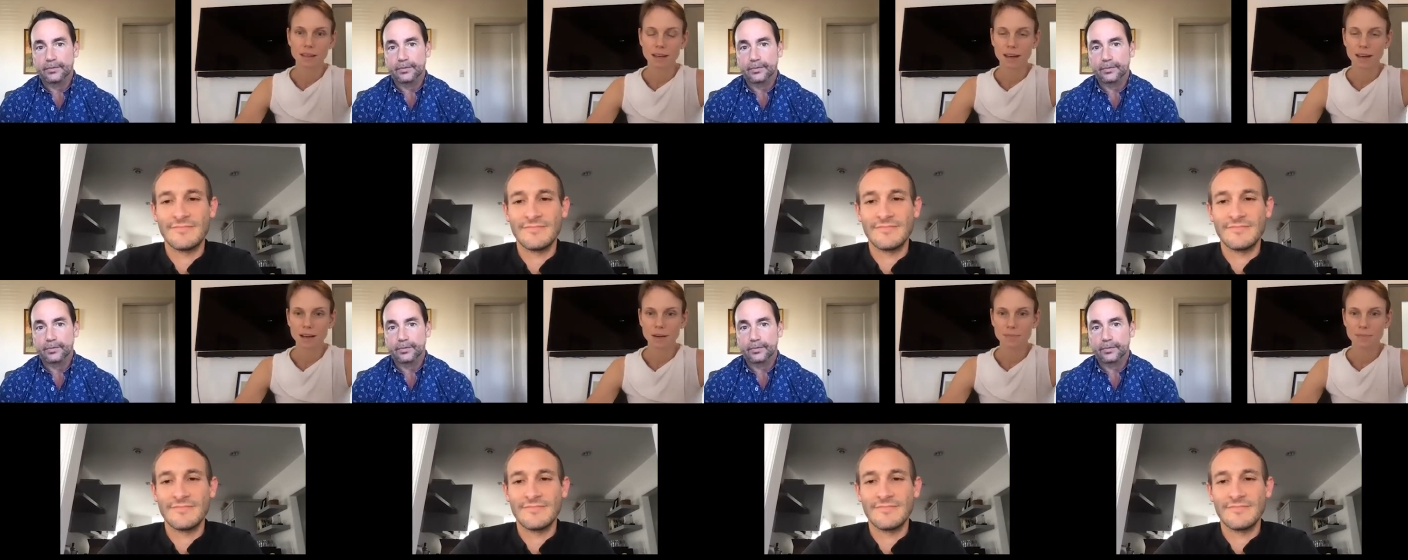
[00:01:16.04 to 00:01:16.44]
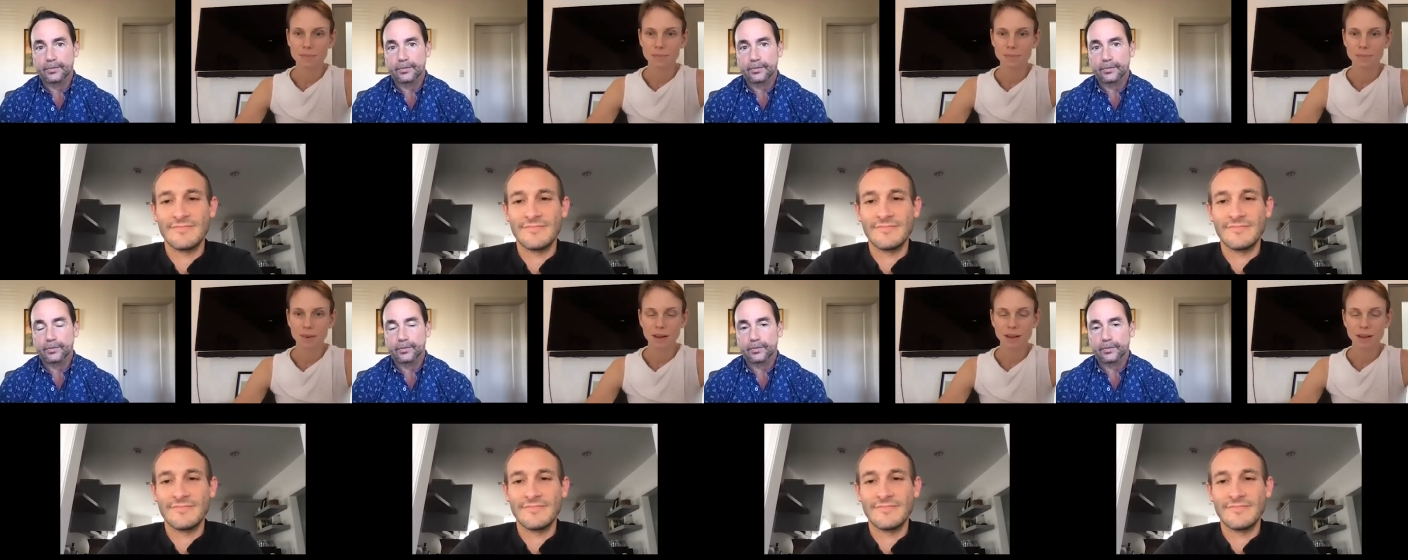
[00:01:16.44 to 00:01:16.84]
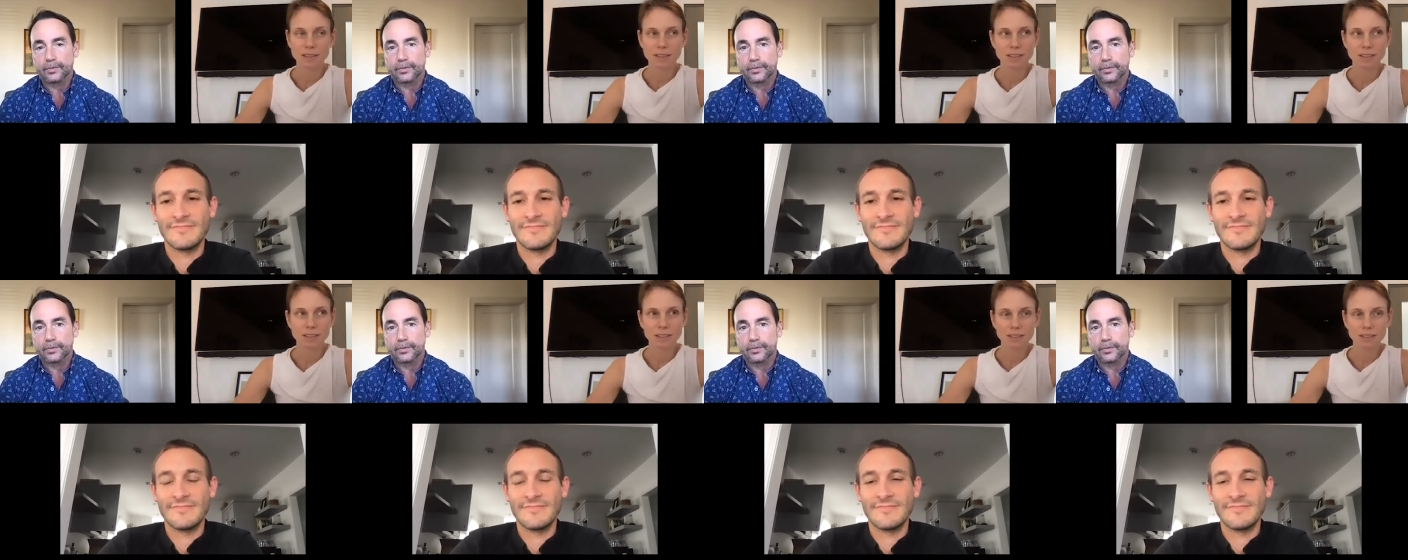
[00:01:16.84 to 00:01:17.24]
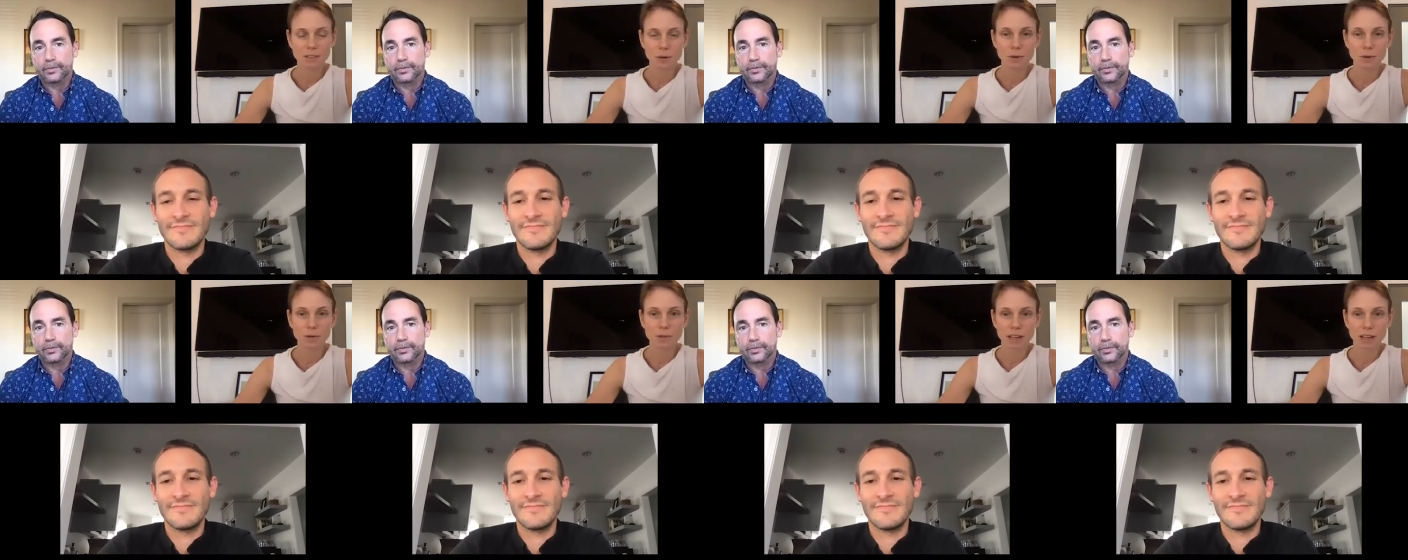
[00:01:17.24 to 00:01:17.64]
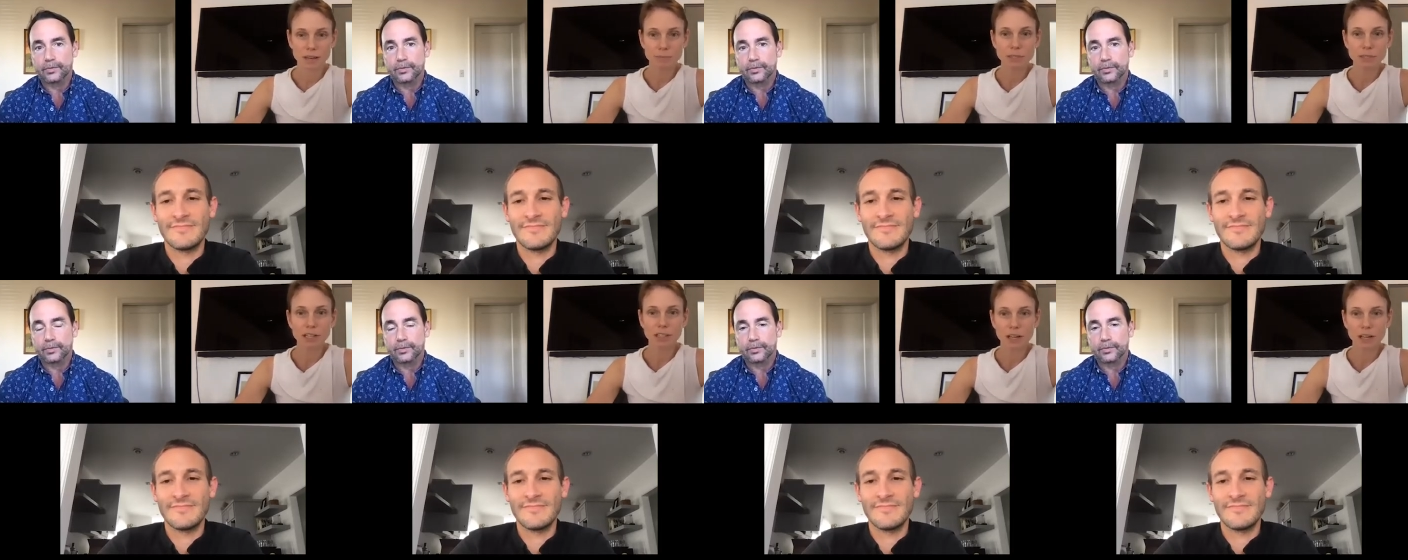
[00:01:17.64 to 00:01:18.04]
Speaker 1: Um, it's so
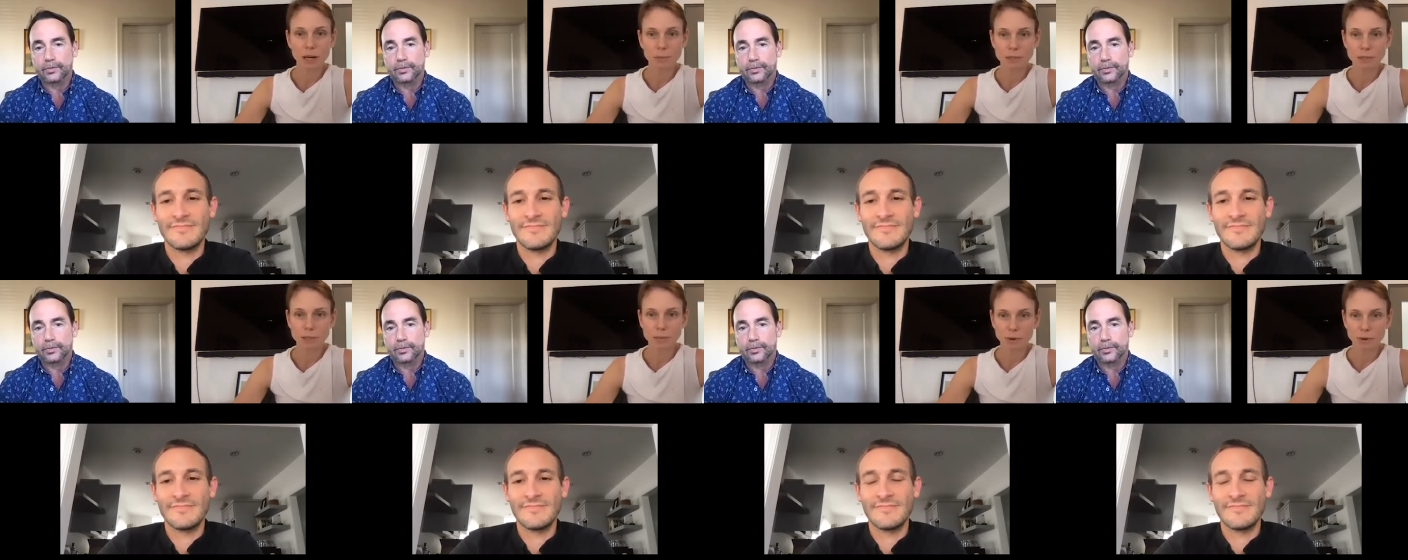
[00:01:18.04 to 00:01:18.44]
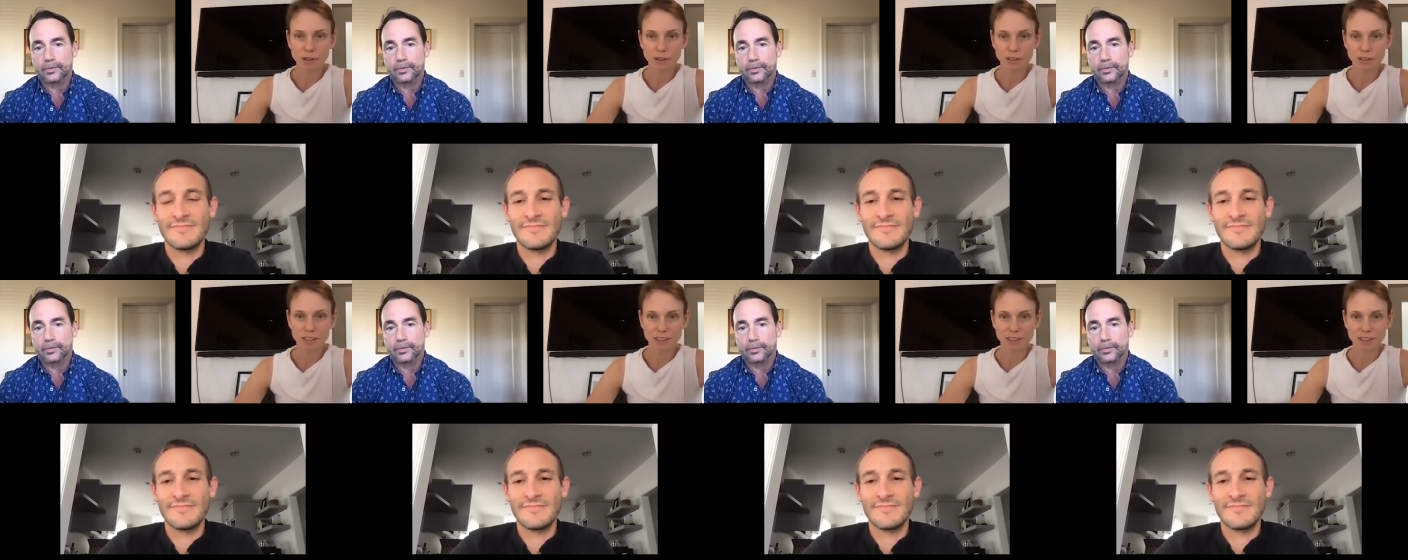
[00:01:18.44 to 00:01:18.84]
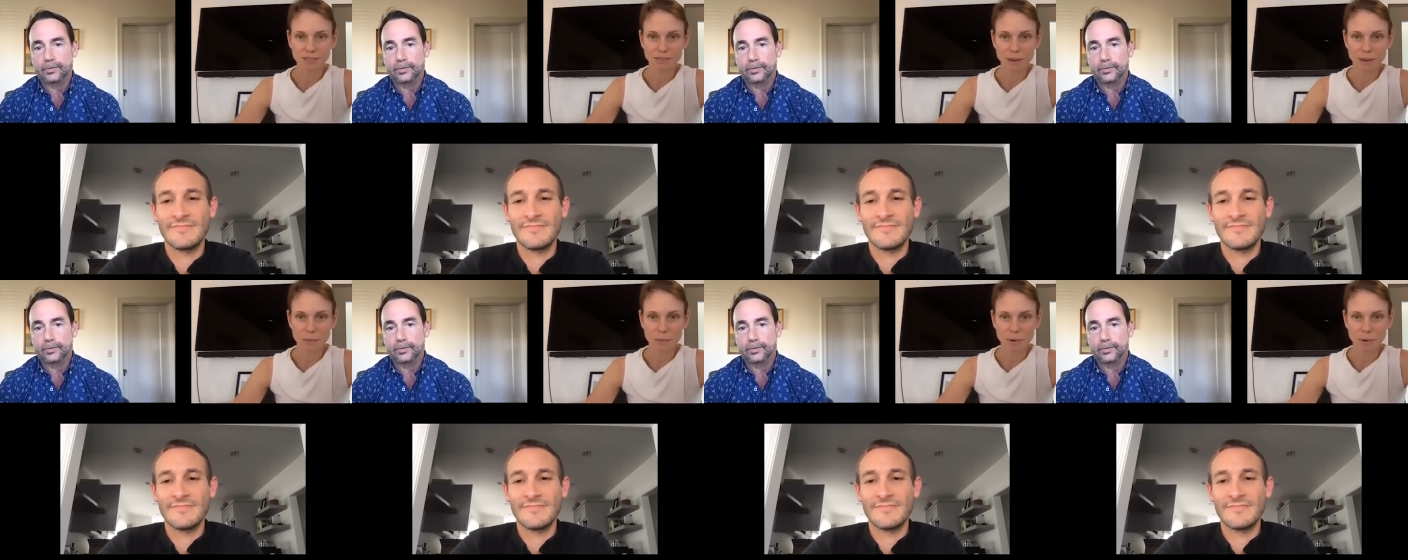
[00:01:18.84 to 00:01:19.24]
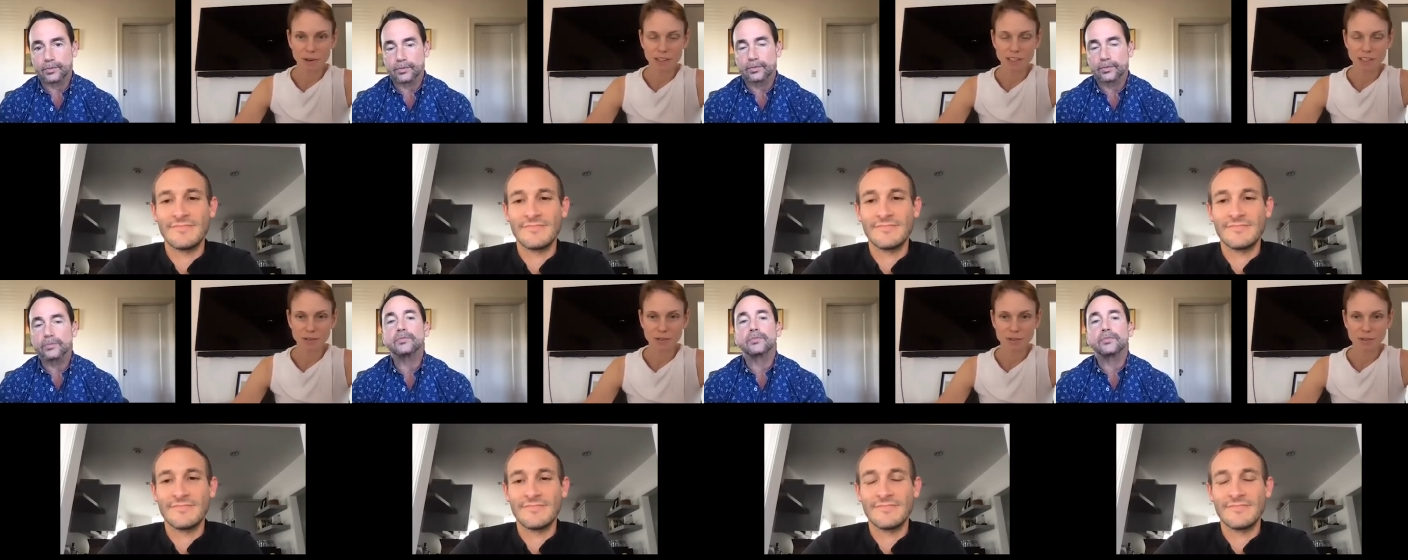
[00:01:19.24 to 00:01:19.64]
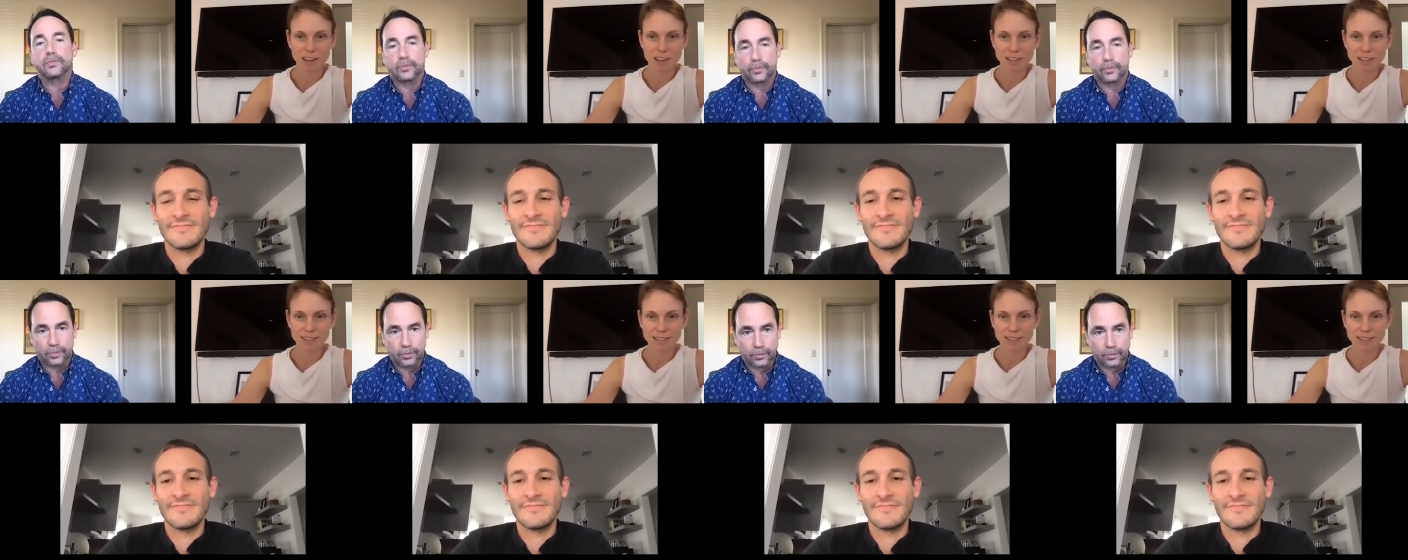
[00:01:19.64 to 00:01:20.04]
Kim Jong Nam was murdered in February
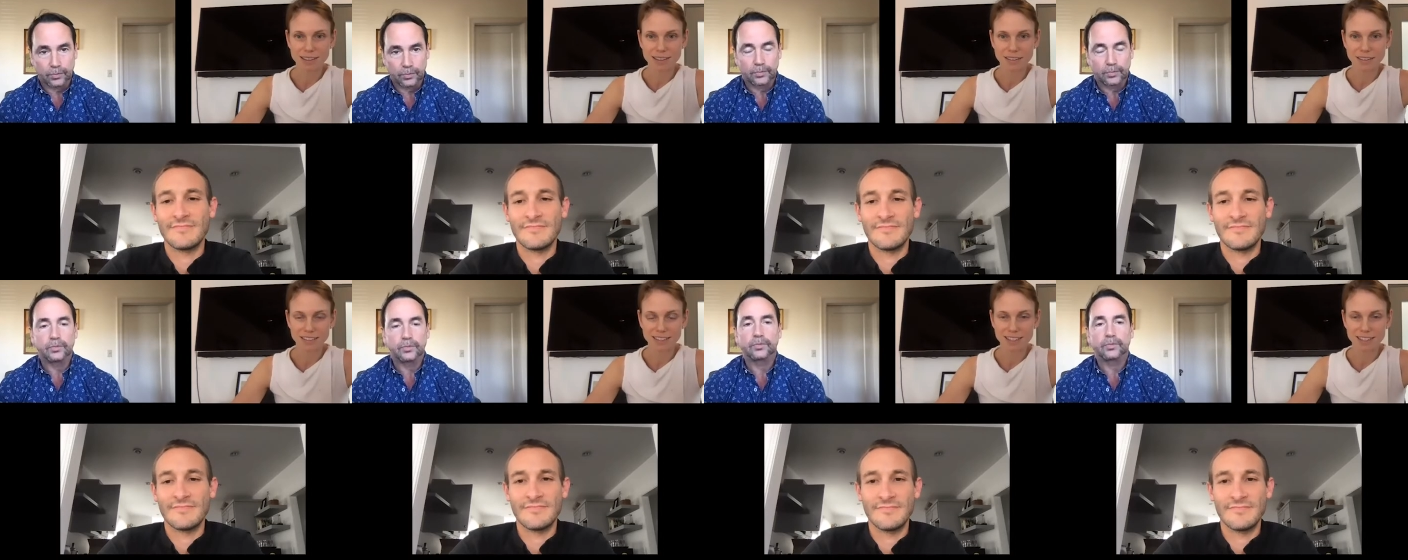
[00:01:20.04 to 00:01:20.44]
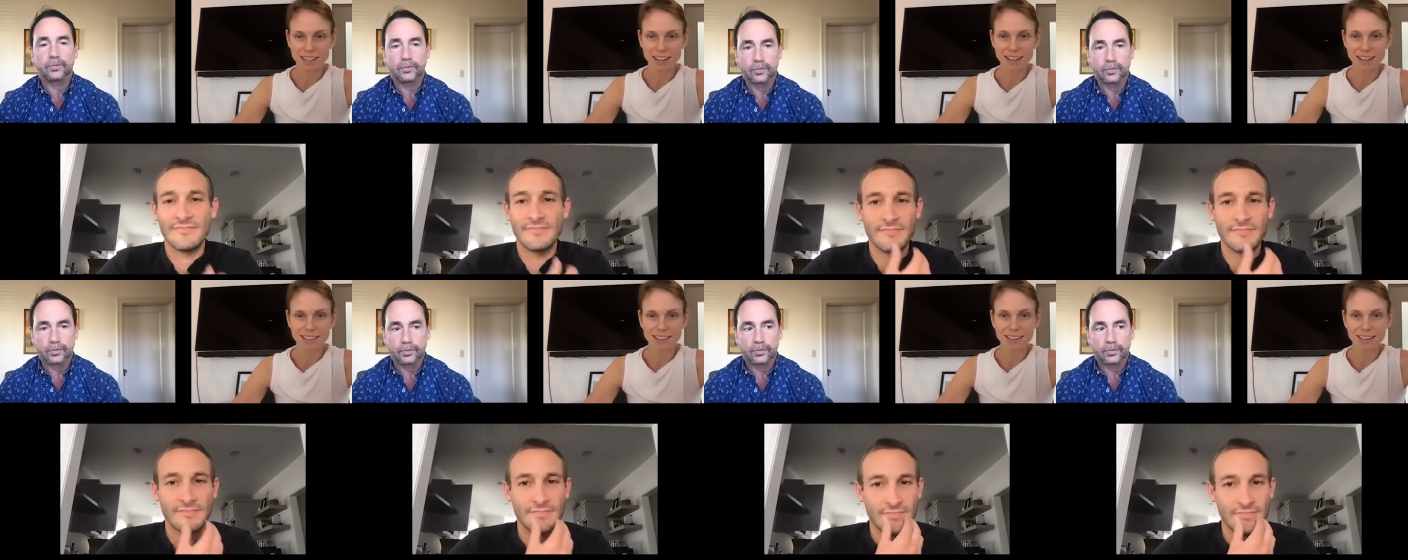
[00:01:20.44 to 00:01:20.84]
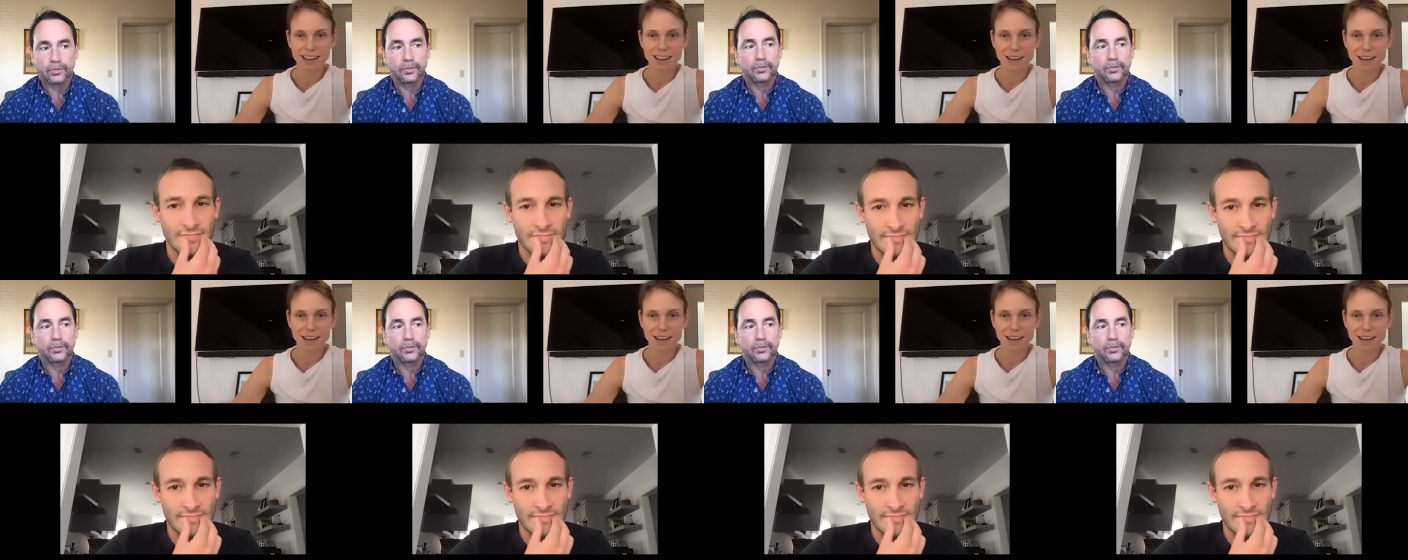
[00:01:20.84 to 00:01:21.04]
2017,